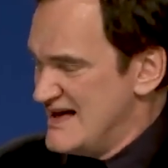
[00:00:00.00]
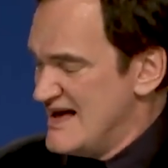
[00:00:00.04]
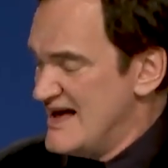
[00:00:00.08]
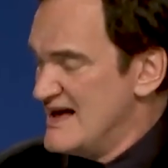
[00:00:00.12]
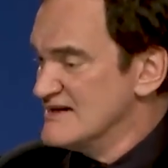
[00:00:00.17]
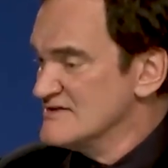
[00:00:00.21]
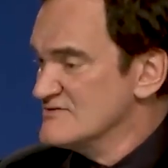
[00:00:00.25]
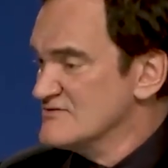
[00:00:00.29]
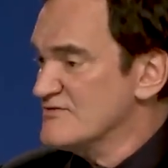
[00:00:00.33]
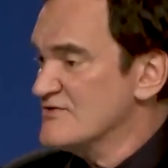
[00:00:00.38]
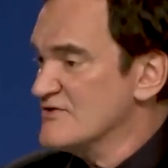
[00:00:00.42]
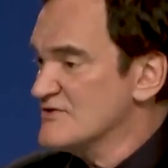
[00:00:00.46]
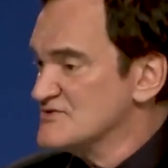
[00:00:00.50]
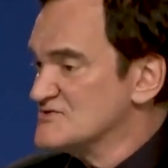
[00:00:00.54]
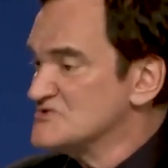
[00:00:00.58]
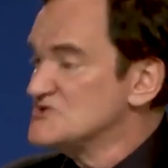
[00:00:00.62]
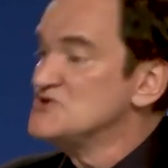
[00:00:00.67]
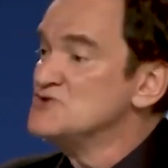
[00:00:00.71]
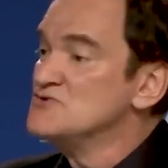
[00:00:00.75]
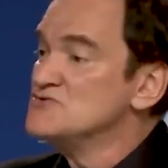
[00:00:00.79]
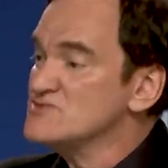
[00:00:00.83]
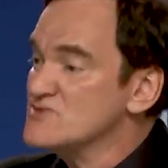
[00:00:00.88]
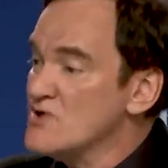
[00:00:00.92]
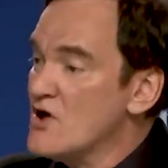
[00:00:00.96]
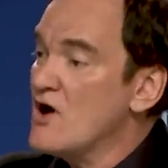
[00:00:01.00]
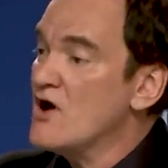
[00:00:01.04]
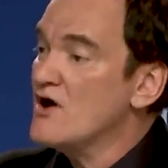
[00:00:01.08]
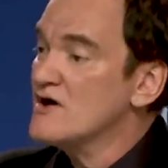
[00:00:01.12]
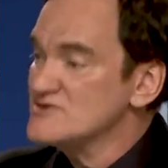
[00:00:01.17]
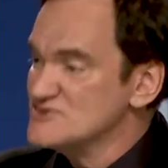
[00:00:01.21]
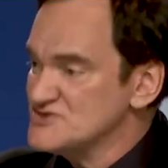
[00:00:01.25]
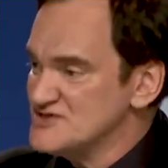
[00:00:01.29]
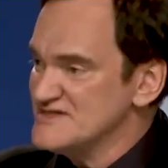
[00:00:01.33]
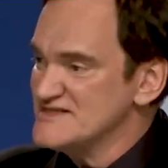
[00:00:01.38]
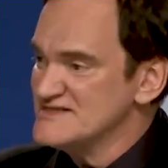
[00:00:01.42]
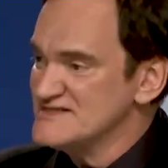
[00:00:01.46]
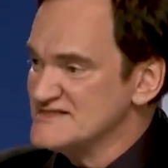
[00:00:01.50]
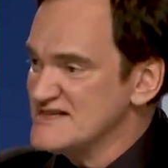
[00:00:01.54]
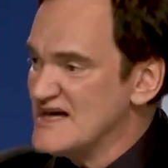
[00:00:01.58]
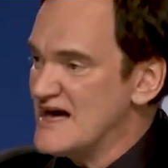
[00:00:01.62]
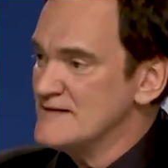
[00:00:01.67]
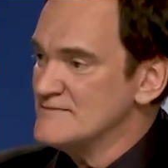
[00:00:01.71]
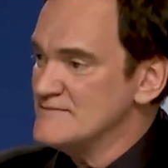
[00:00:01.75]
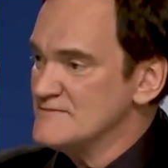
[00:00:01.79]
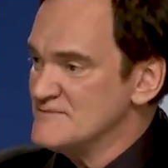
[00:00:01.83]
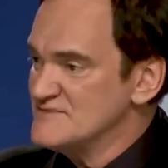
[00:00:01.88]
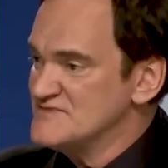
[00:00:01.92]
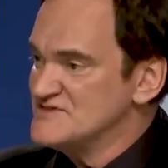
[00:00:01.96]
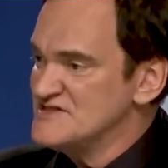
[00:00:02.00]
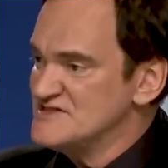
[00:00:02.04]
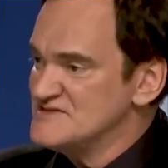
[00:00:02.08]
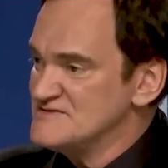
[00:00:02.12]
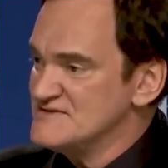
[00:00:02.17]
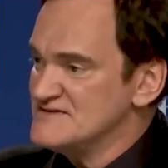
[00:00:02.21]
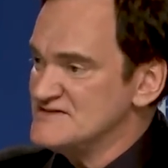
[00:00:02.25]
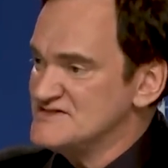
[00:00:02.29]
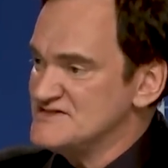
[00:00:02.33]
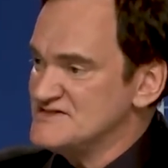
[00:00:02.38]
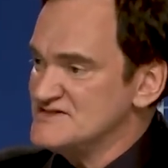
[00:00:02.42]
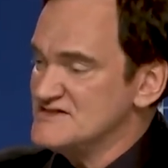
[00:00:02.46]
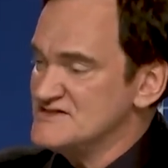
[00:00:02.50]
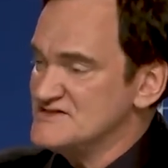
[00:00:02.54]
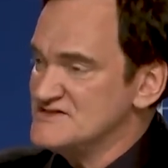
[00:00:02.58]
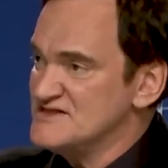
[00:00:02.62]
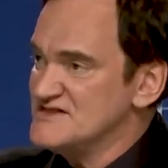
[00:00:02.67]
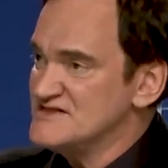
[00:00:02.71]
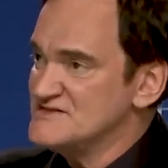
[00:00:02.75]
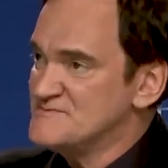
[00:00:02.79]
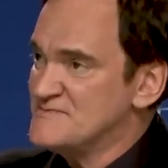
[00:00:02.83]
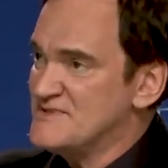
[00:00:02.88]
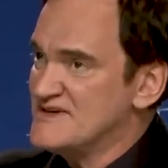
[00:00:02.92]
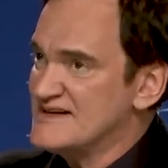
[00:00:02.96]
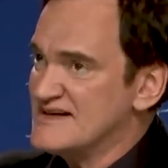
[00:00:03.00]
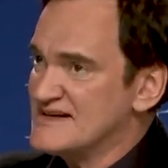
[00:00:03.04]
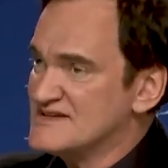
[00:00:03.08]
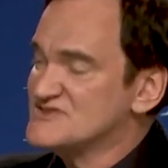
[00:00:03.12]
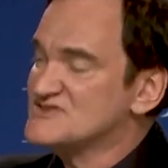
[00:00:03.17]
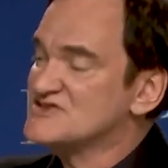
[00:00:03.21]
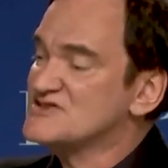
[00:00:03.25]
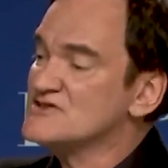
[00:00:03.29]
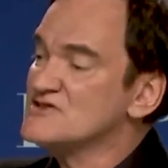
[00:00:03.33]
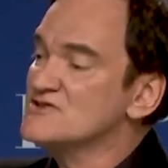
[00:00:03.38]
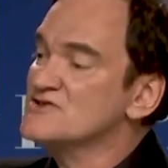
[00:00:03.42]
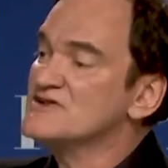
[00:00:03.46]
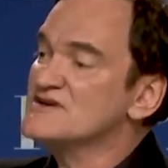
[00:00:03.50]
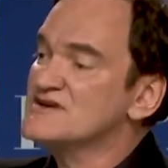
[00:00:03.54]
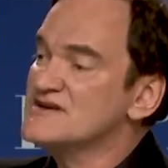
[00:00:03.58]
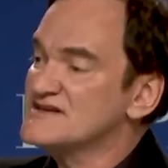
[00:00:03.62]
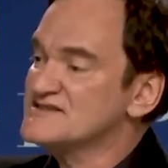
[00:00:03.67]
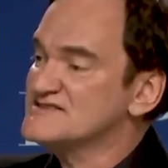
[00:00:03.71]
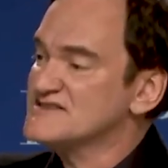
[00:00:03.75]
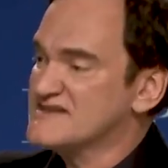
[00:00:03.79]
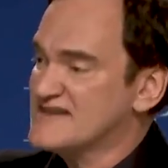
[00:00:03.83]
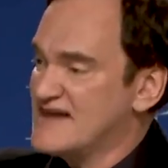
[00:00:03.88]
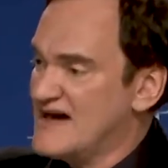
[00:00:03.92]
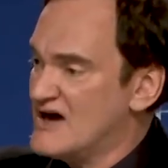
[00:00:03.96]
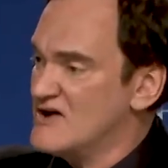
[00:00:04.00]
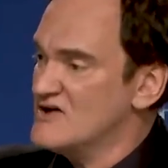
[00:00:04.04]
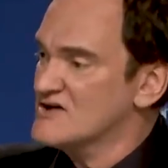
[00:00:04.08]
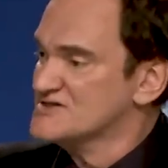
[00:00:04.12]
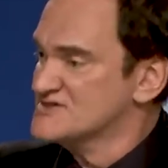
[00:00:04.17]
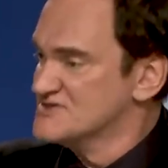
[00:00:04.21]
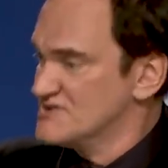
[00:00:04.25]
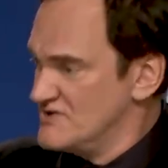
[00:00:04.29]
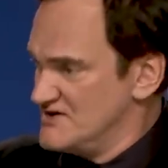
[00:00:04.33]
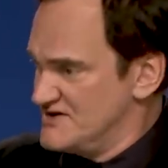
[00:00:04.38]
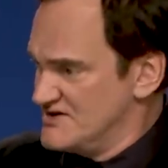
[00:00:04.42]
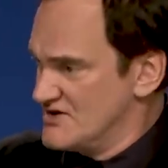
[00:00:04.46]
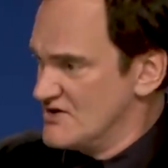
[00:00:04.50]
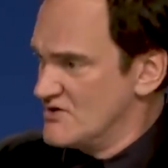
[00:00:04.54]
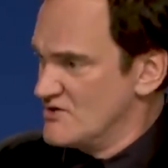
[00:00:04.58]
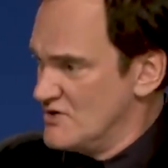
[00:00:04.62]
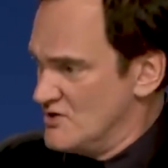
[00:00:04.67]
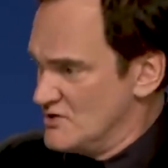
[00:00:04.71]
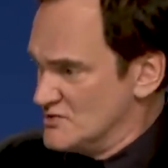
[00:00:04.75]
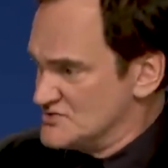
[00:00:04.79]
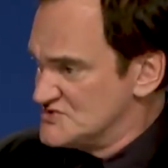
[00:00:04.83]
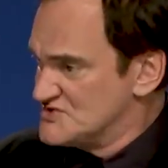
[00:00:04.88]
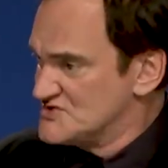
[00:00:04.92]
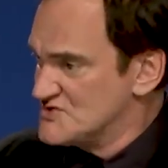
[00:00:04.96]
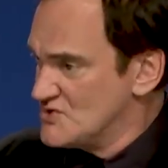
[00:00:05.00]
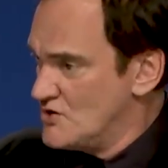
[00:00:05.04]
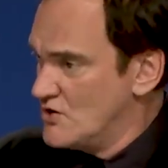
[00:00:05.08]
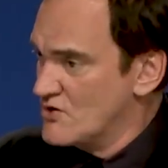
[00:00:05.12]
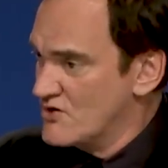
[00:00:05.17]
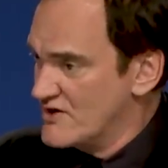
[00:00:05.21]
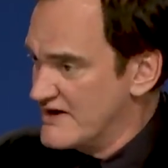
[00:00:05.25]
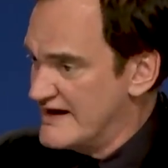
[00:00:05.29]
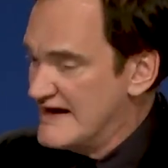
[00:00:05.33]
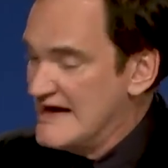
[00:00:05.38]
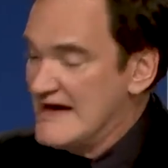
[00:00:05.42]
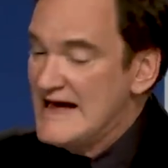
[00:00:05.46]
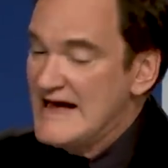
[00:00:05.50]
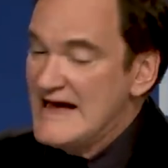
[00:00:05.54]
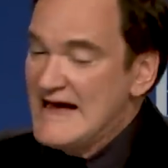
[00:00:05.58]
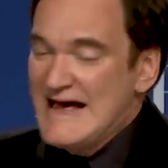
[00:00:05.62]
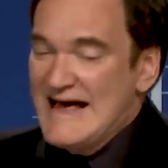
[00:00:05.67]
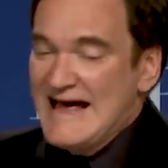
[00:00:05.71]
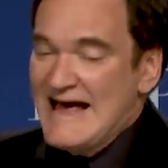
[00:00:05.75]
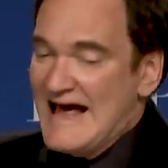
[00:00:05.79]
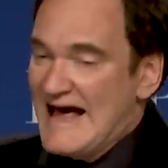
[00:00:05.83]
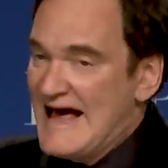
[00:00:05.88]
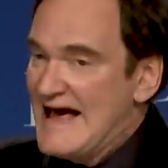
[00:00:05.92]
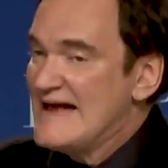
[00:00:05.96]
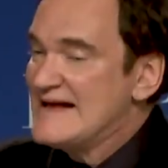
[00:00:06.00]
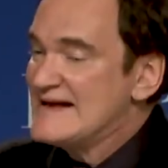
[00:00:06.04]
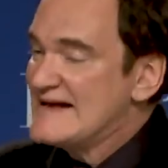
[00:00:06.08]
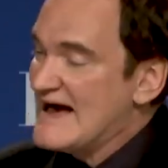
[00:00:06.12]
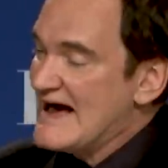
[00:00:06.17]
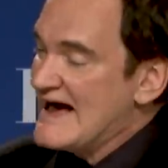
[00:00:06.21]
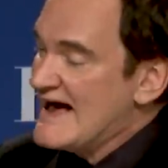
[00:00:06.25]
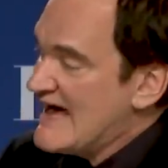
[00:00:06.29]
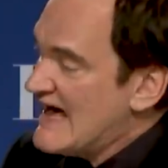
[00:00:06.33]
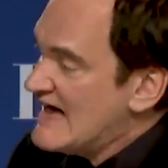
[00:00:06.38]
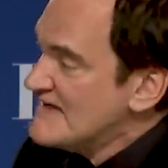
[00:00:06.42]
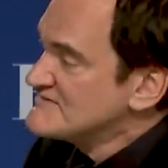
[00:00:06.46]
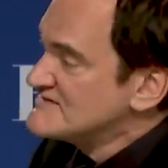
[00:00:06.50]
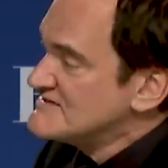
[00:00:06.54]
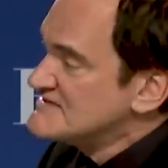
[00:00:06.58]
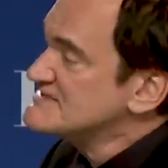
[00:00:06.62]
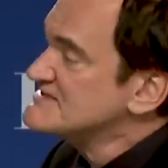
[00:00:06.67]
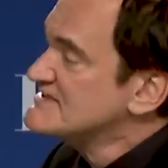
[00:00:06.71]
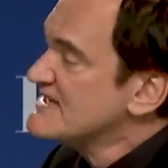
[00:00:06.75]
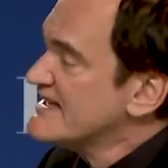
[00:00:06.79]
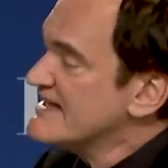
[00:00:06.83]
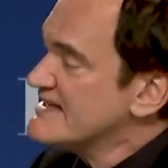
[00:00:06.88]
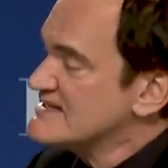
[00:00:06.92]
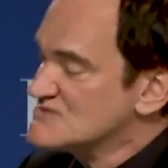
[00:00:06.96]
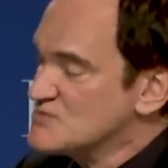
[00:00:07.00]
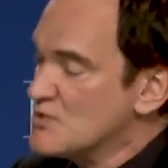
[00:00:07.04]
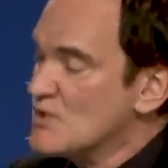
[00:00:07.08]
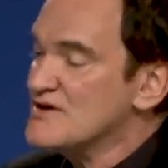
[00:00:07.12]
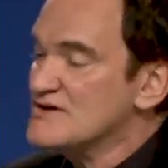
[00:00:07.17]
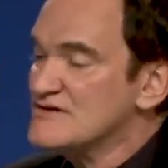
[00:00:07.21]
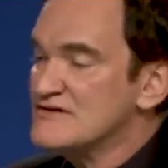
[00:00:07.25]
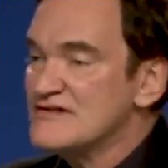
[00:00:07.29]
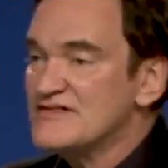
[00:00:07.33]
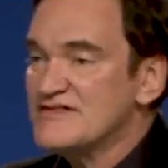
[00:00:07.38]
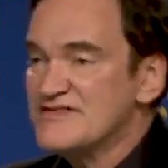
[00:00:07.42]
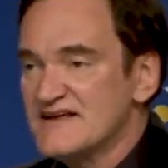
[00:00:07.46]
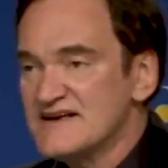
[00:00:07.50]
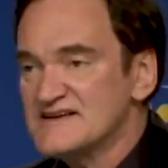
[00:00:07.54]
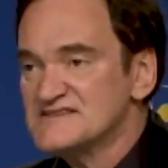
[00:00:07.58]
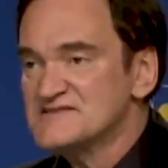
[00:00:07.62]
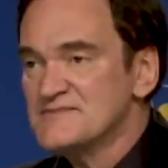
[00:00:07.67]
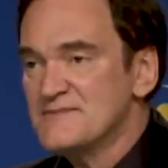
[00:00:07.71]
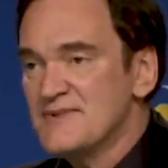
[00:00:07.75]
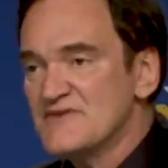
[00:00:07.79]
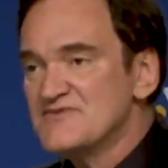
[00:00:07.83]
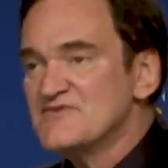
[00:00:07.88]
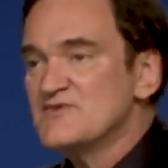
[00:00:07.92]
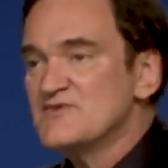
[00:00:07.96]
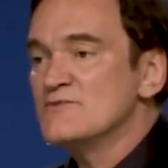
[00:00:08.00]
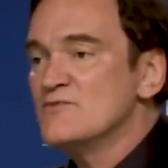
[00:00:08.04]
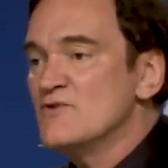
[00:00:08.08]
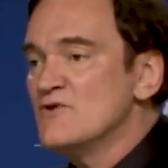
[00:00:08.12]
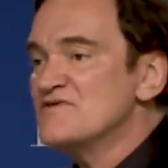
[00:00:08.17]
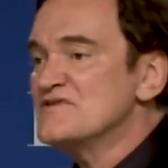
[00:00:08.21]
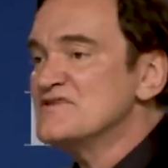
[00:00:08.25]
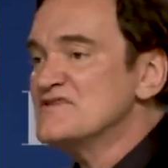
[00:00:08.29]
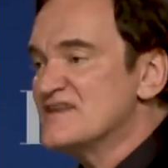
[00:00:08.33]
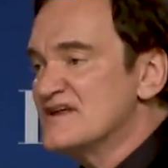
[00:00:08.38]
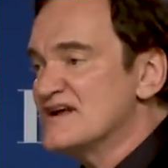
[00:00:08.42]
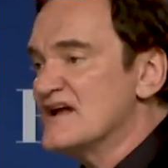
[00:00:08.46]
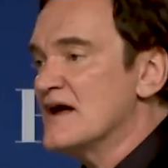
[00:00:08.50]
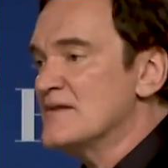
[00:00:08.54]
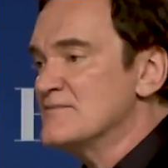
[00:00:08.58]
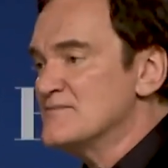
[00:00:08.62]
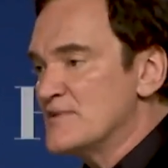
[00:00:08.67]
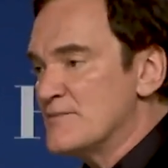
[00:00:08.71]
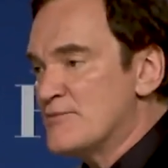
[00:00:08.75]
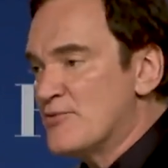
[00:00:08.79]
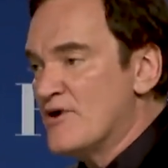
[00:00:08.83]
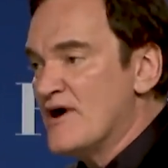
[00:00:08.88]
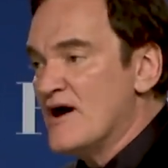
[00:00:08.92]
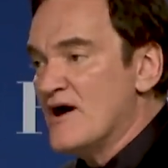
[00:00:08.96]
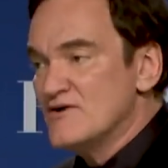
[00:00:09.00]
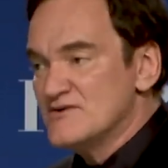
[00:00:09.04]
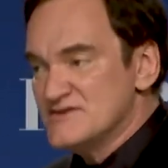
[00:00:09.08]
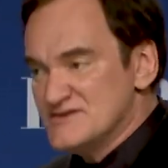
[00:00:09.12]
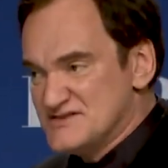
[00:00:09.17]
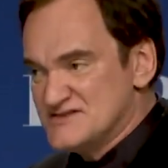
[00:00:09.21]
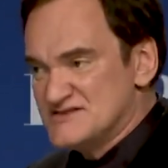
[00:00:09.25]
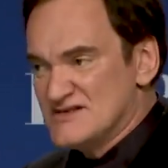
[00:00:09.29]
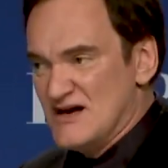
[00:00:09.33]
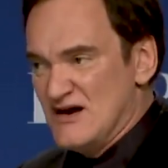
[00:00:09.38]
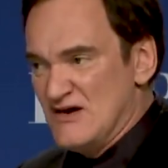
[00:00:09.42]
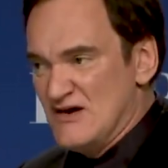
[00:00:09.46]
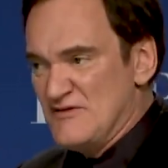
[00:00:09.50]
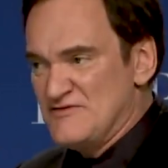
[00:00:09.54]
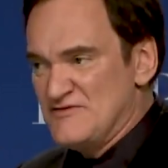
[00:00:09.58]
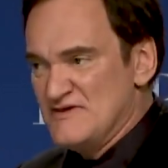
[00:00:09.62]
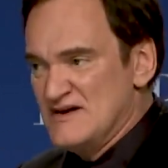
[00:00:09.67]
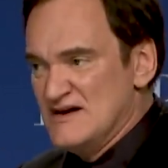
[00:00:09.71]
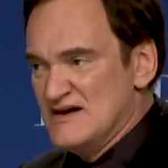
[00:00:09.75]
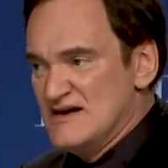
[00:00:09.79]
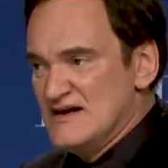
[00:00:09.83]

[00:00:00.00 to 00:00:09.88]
And for too long, she has been excluded as a character in her own story. And I have to say, it's one of the things about the movie that I'm the proudest of.